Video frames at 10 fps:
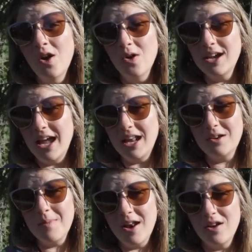
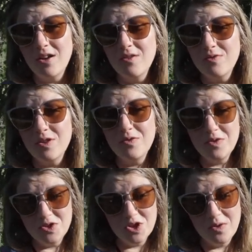organic matter for the
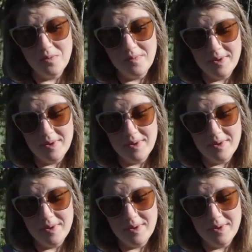future,